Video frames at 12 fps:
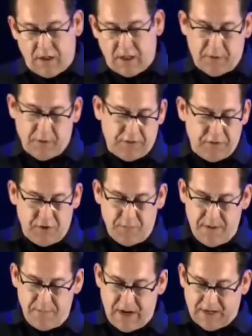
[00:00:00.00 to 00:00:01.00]
I'm going to
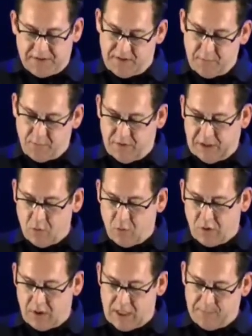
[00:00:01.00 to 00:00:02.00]
do my best to bring you
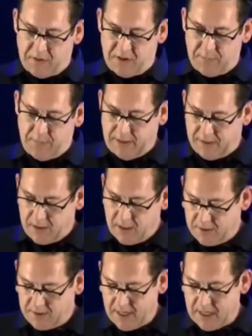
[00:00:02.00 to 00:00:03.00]
all up to speed,
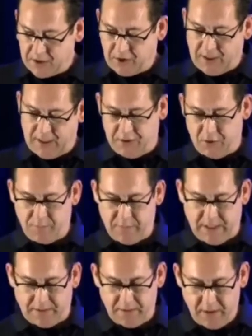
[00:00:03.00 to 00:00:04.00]
to educate you a
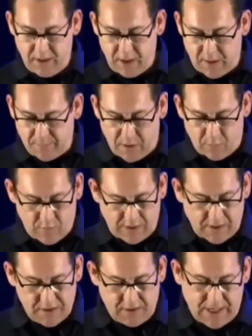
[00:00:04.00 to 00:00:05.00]
bit about
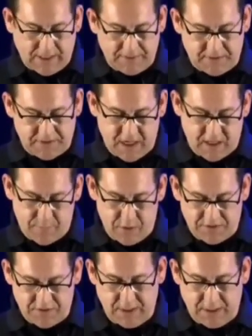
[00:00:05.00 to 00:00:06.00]
what it is like at the South
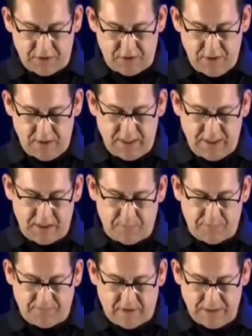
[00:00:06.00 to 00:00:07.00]
Pole Station, and to
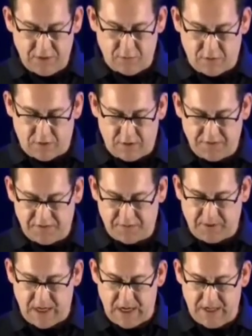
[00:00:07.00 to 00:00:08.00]
provide you all
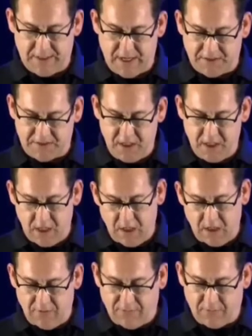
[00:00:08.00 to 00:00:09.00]
some context
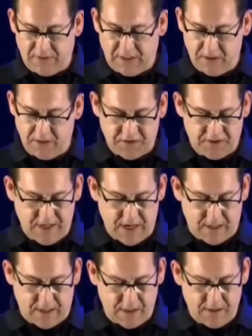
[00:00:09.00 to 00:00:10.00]
for the
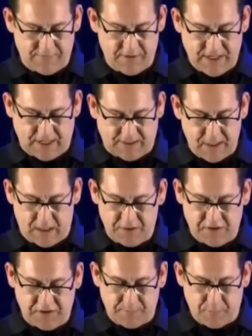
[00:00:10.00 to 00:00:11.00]
understanding of the
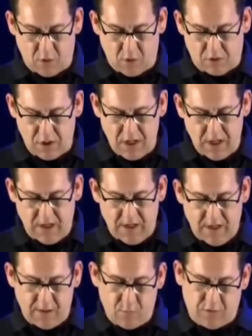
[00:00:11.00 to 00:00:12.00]
technologies at Pole
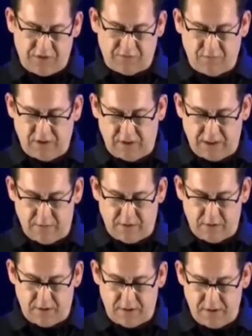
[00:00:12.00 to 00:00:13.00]
and what is really
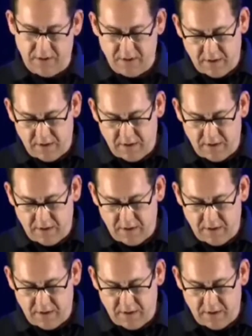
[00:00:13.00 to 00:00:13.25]
going on.